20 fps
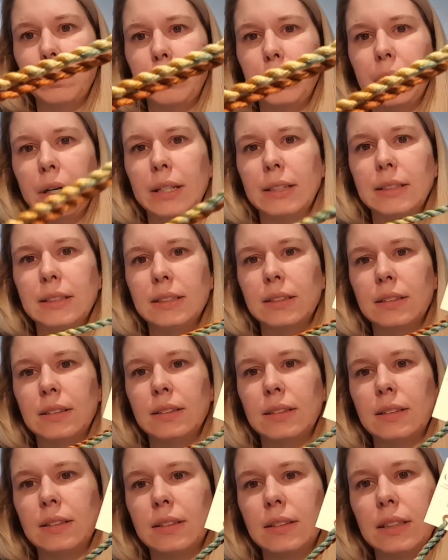but
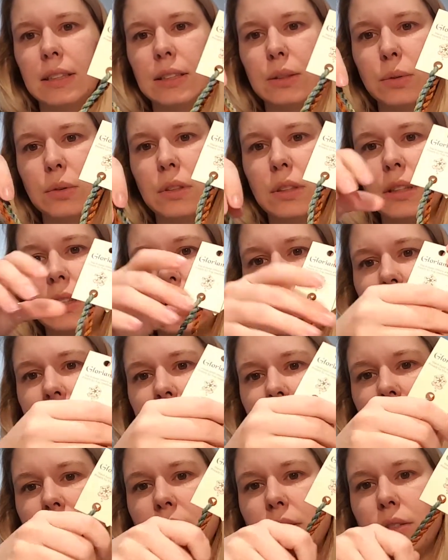these were the
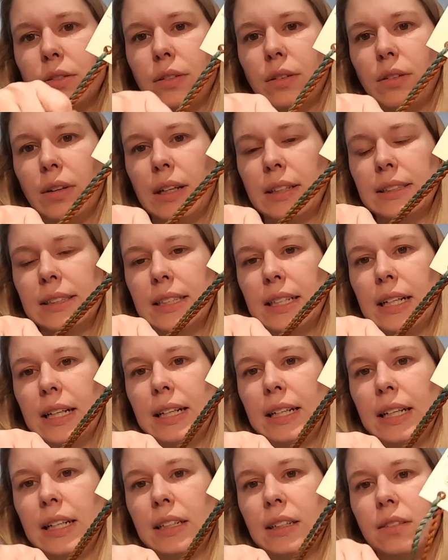last 2 threads that
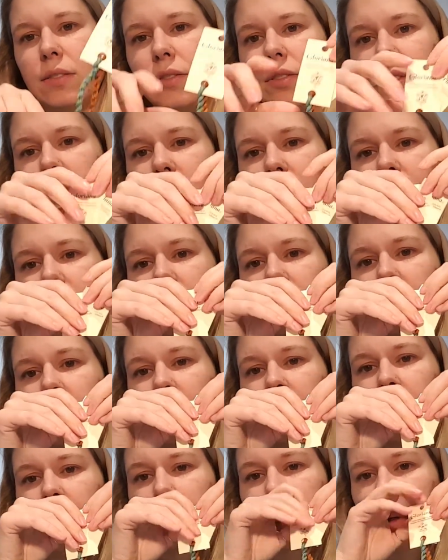I needed for
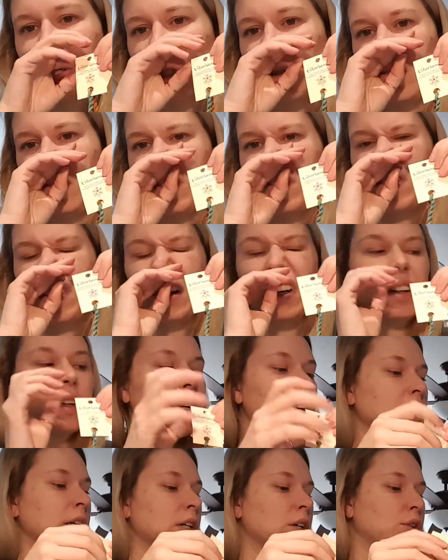mushroom and fern.
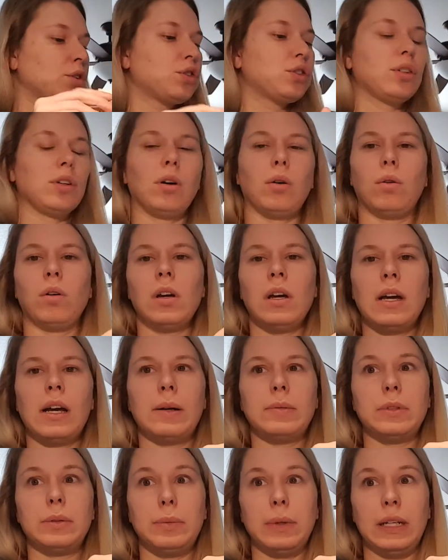So
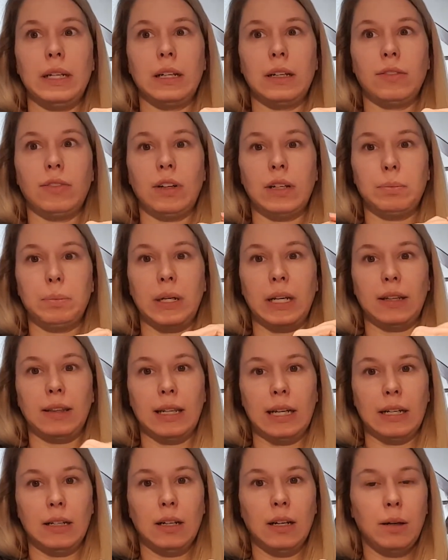I'm debating if I pick
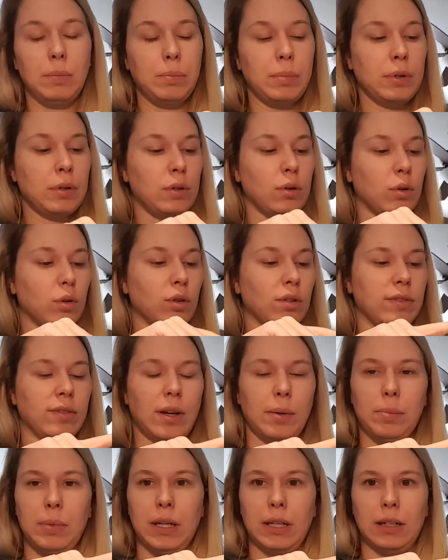that up, or if
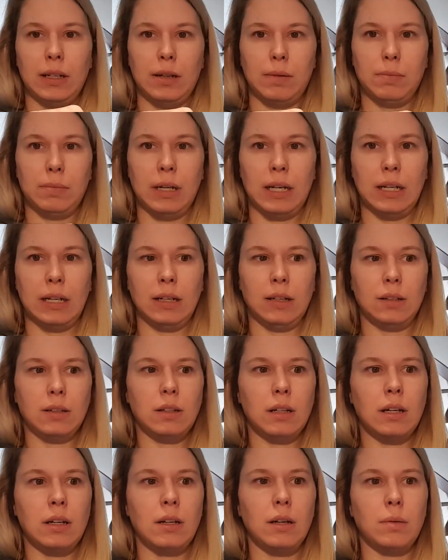I pick up my
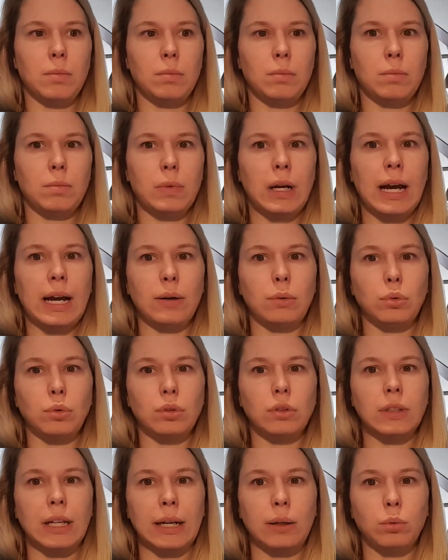
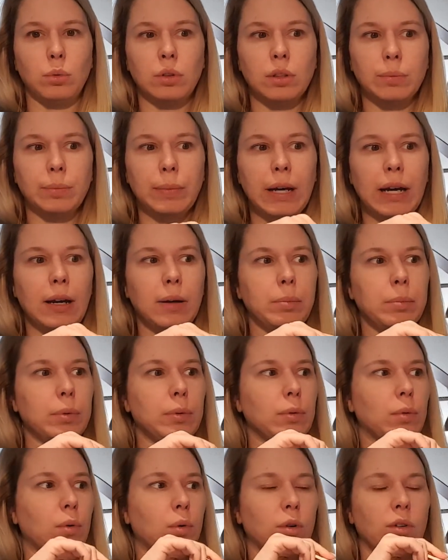Hyrule Light World map,
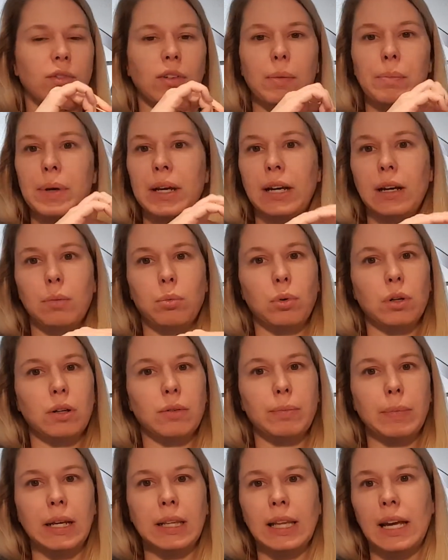or if I pick up one
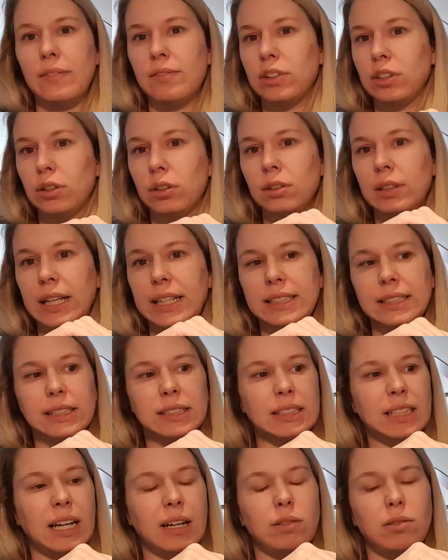of my lavender and laces.